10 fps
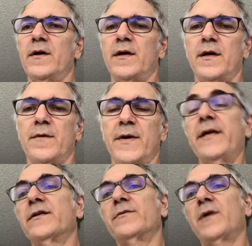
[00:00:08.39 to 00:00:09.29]
uh,
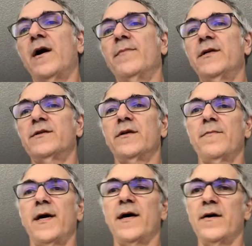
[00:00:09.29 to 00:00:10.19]
making some comments
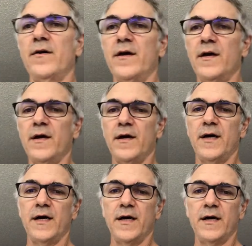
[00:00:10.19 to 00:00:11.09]
about
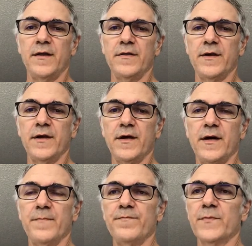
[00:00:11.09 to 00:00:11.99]
uh, the
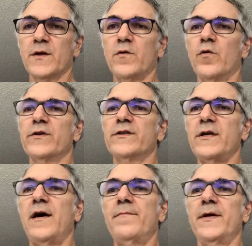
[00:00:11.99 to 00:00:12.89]
um, course
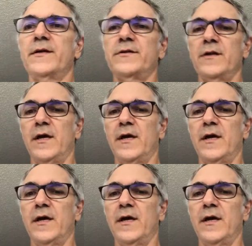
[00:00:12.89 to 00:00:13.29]
topics.